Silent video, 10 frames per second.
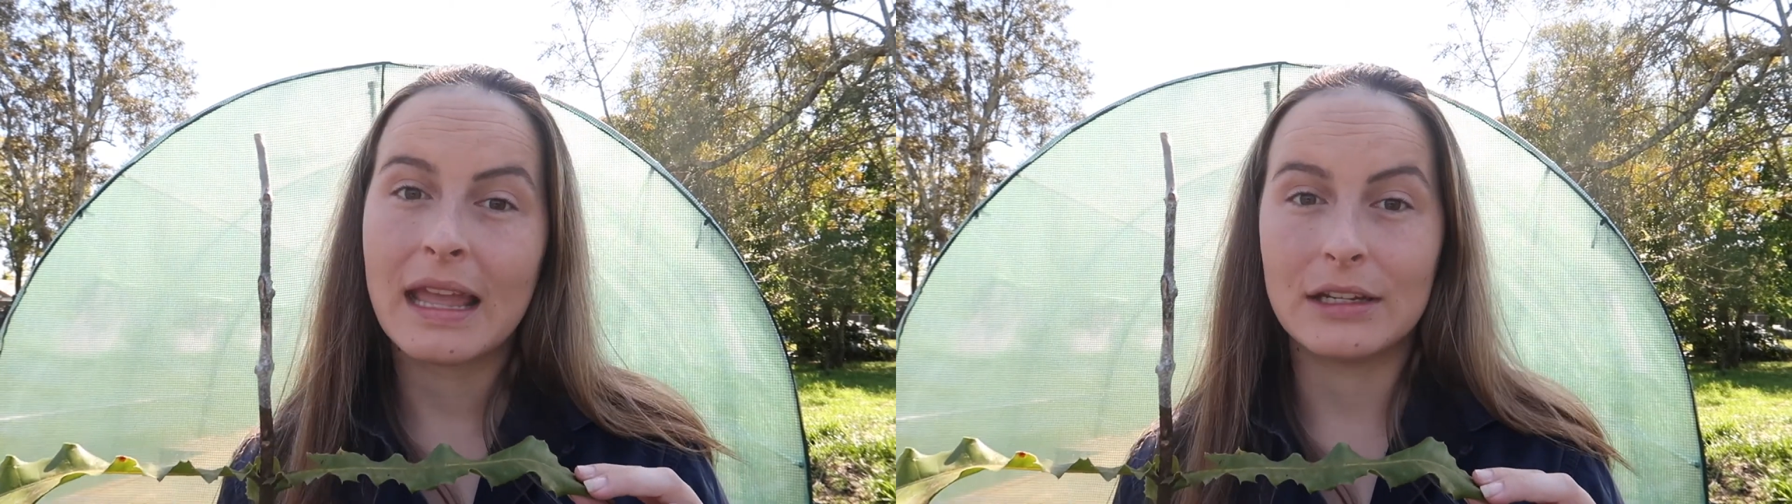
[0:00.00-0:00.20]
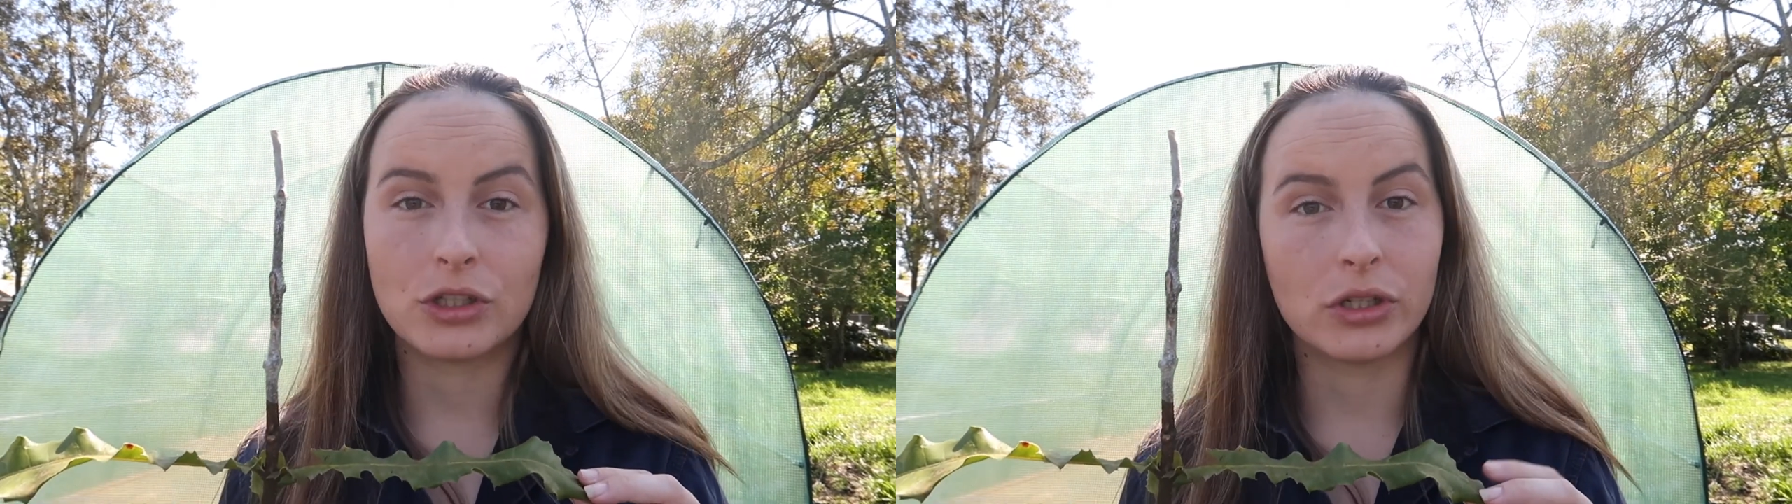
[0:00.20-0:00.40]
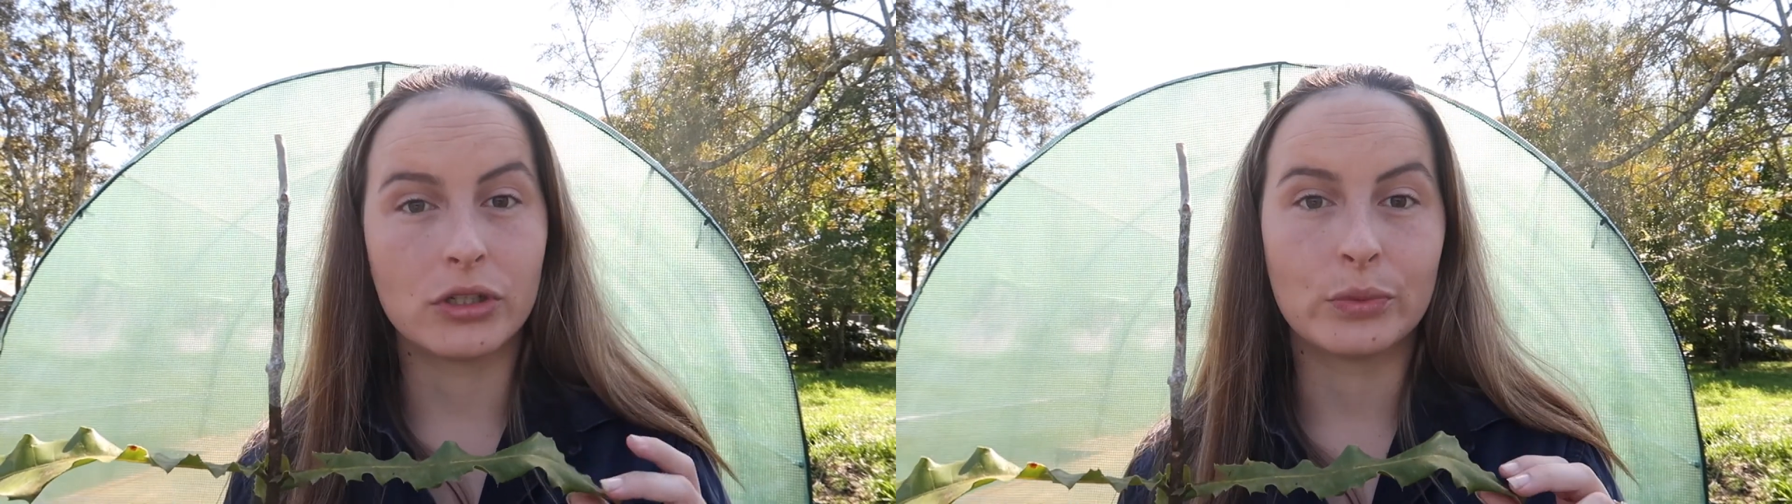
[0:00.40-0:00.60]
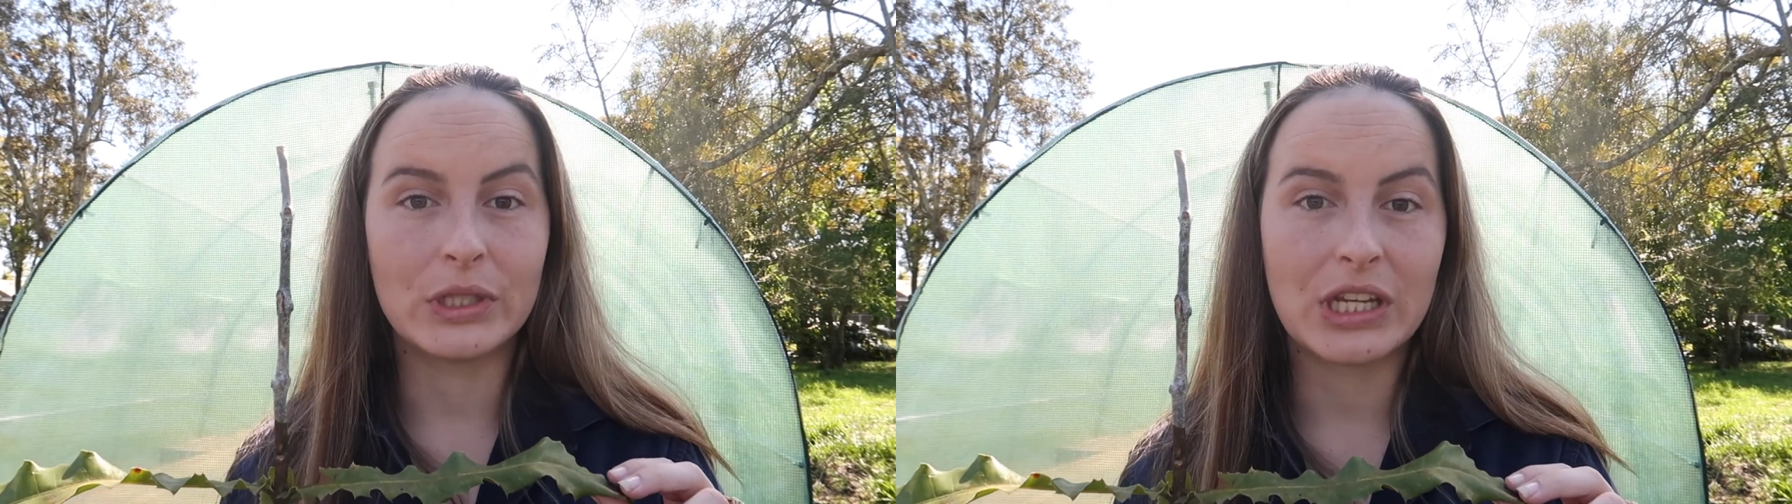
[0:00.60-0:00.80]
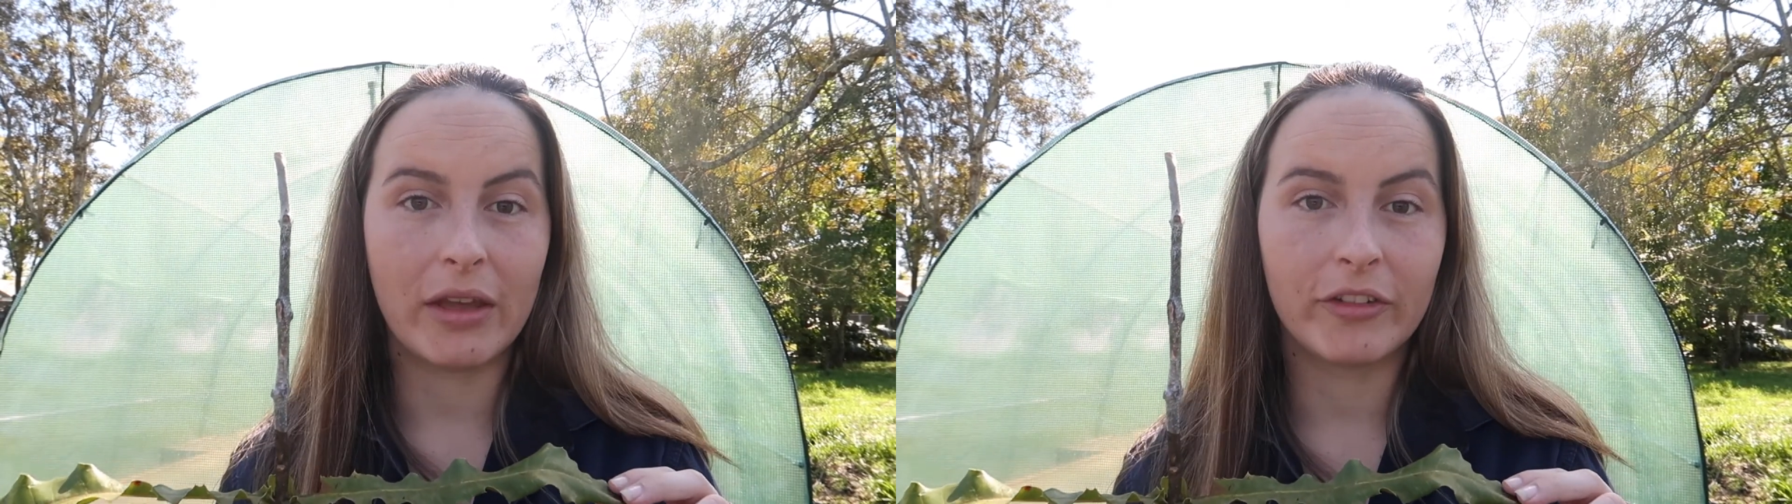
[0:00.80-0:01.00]
and choose
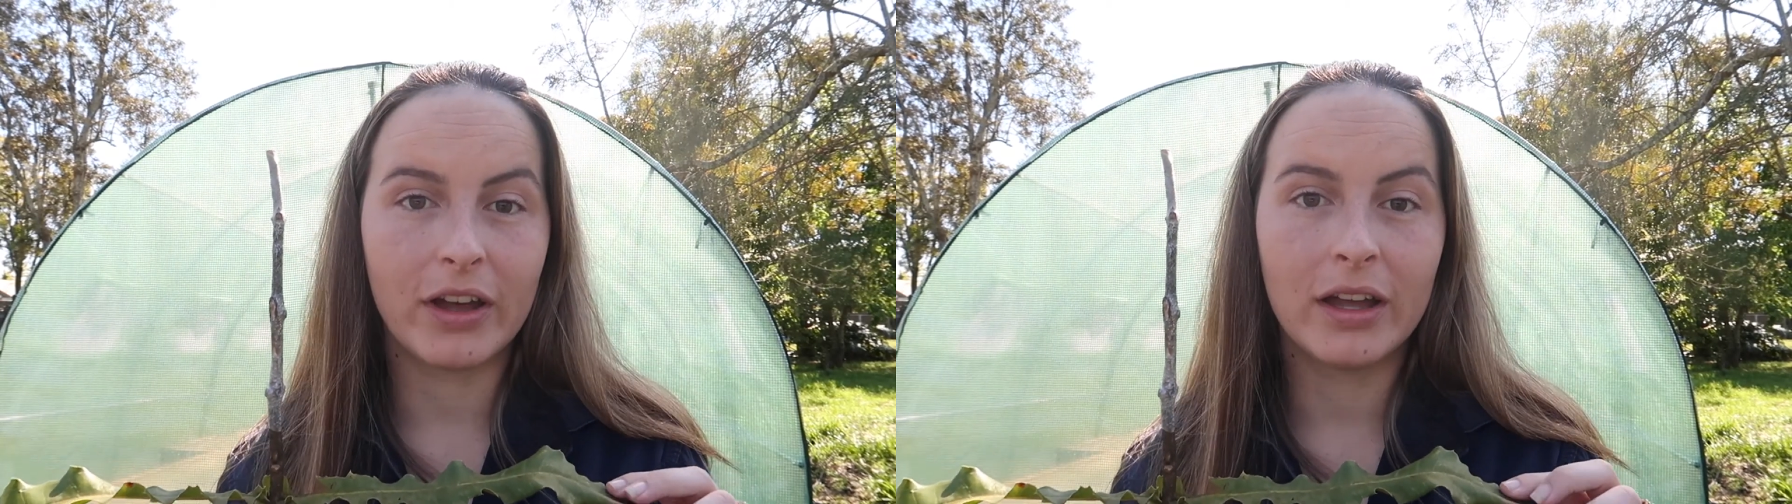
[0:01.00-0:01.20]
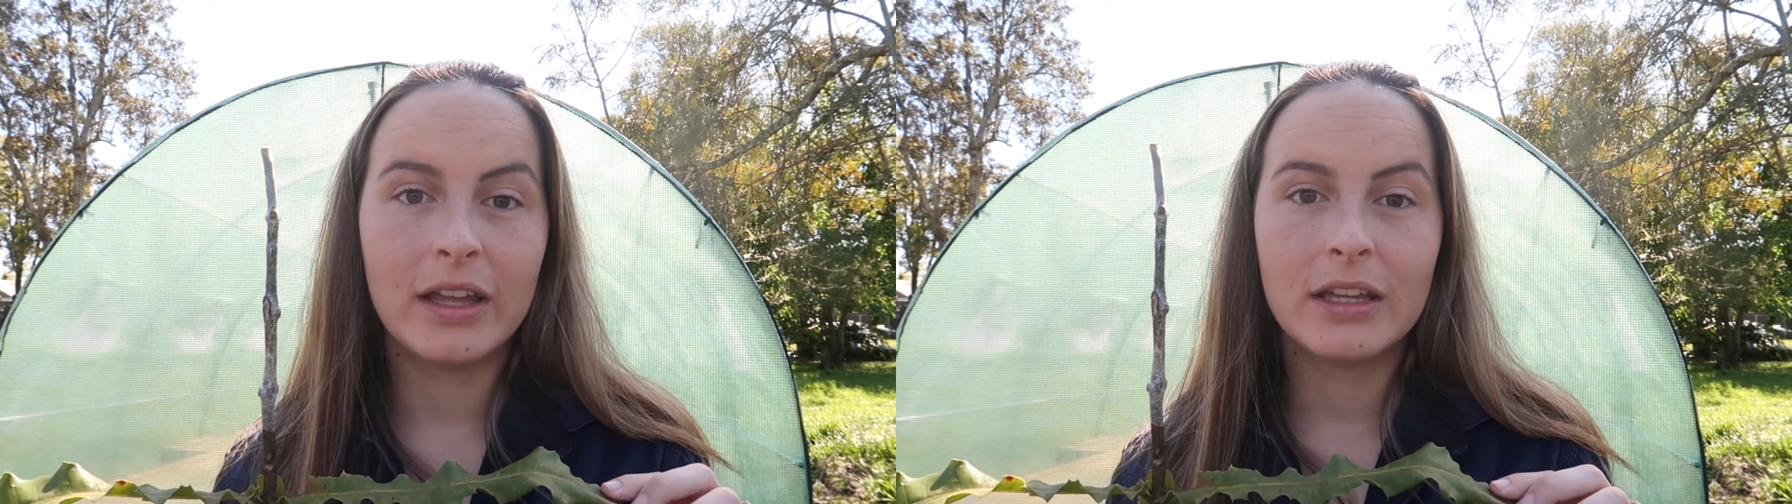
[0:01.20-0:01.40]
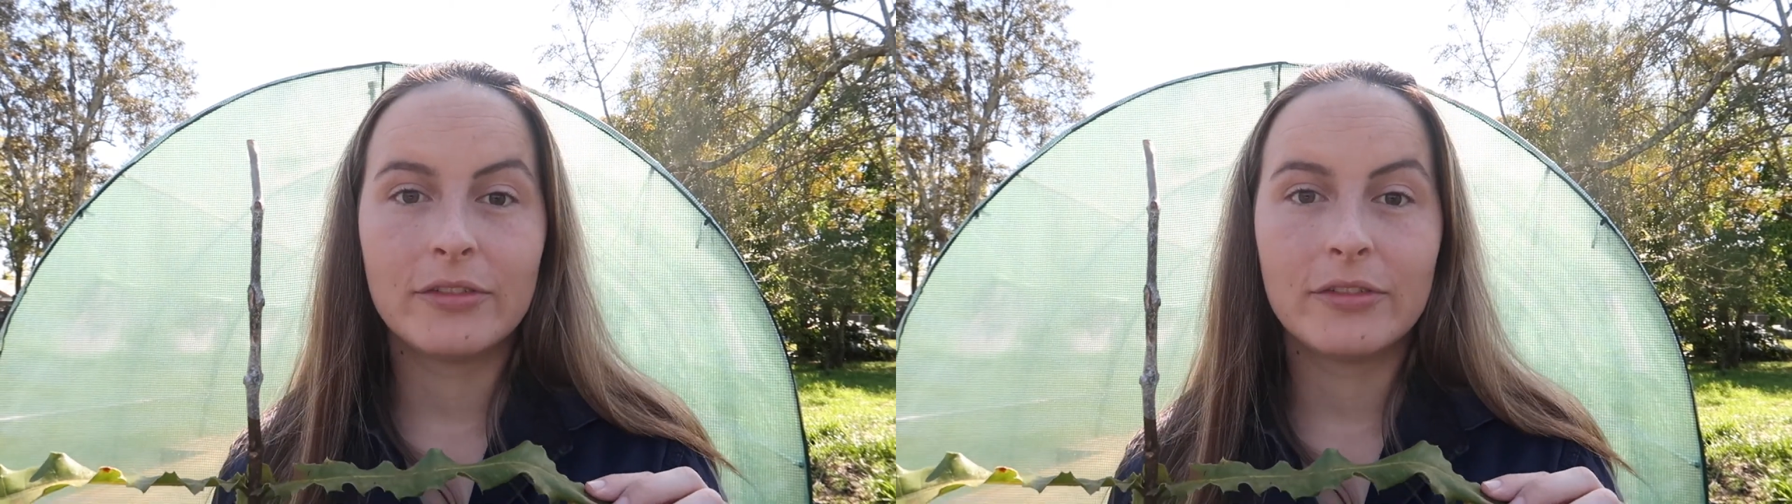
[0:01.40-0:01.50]
whichever